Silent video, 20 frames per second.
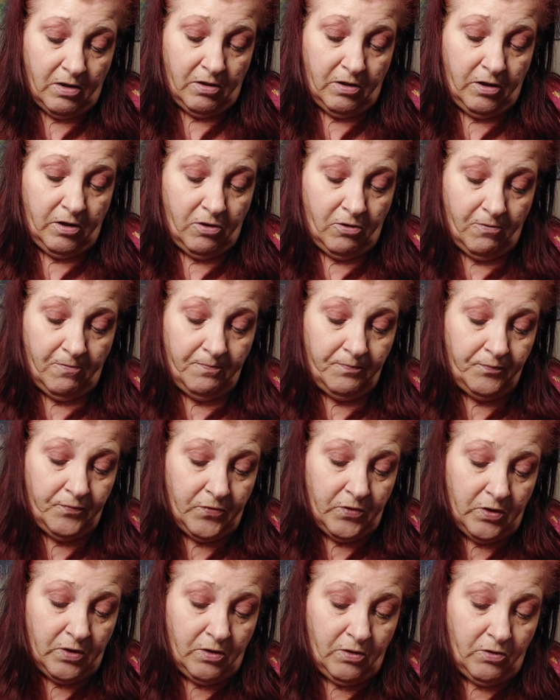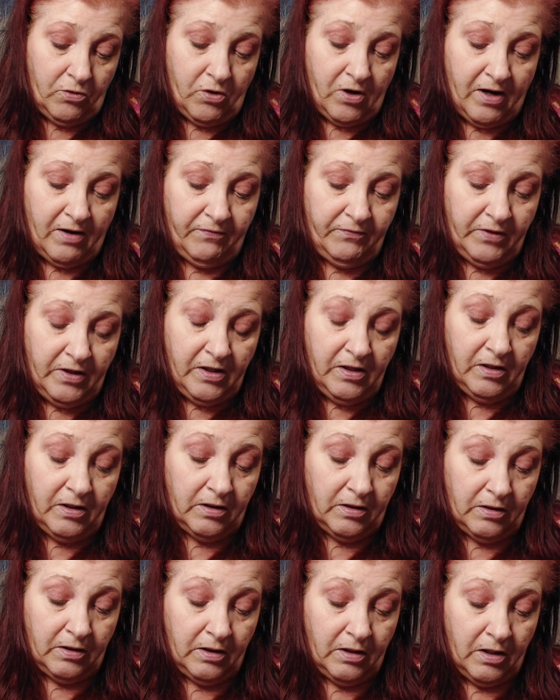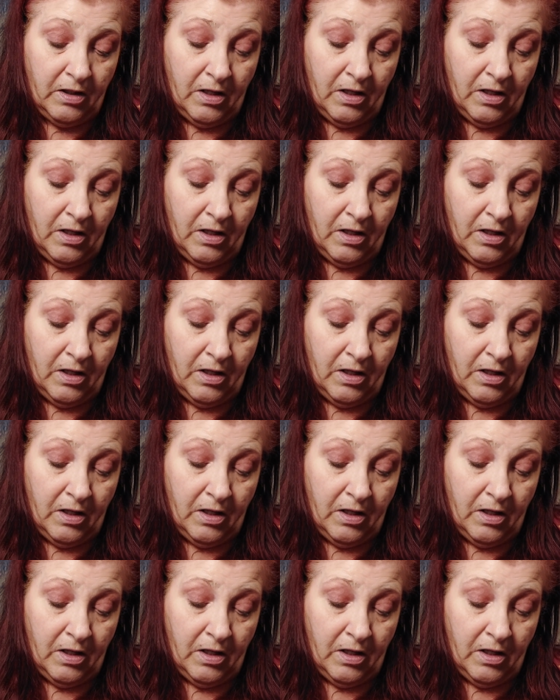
you know, crafting and